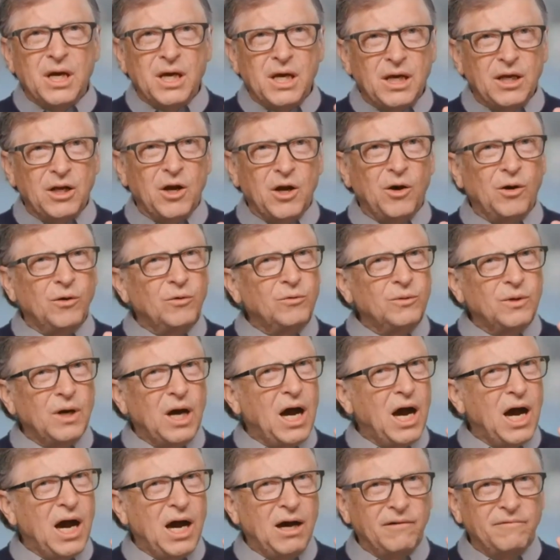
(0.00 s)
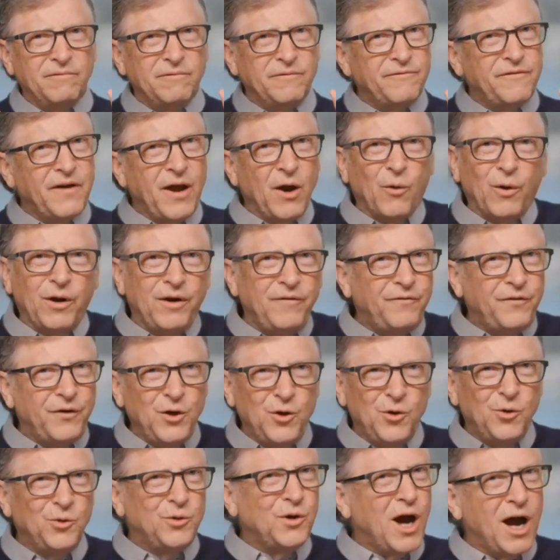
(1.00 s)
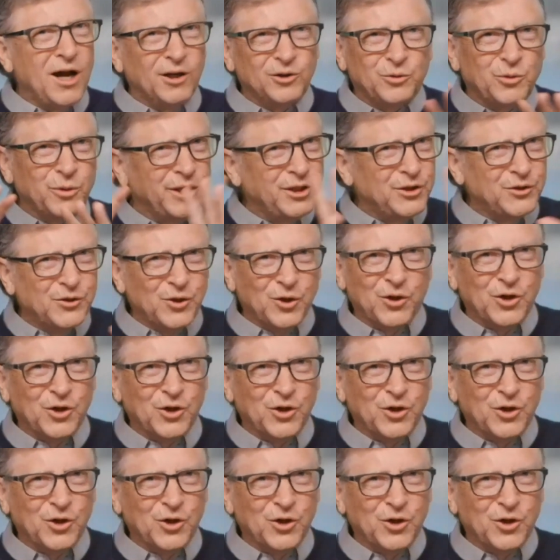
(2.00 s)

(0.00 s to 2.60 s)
You know, very few countries